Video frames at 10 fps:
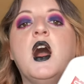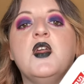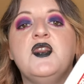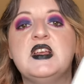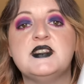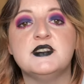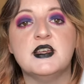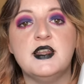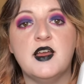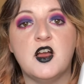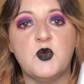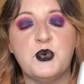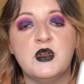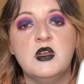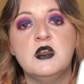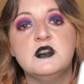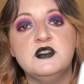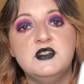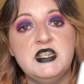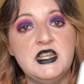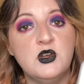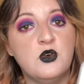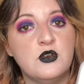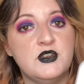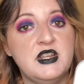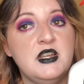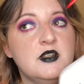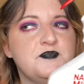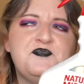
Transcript: This is gonna help deodorize,